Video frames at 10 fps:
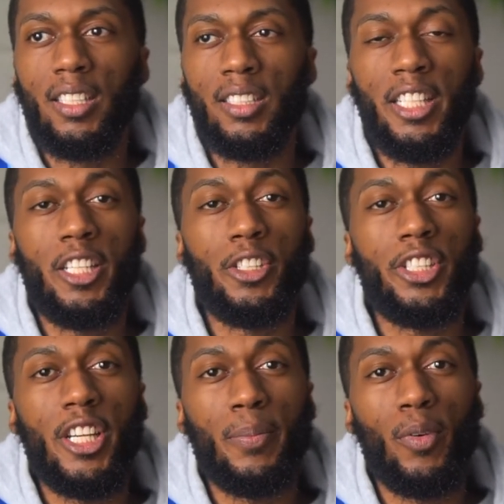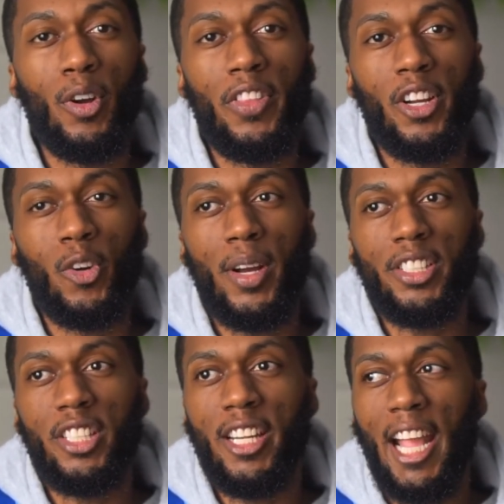leadership or they're
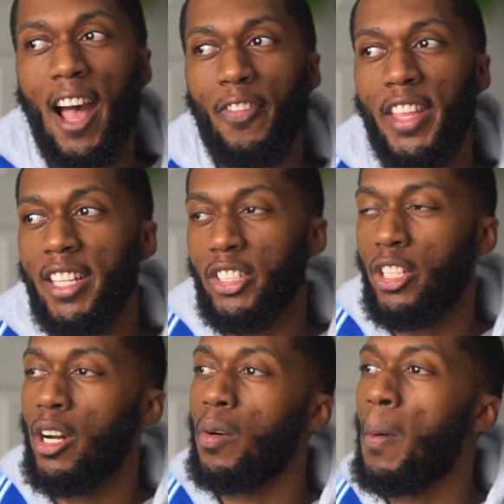questioning how things go.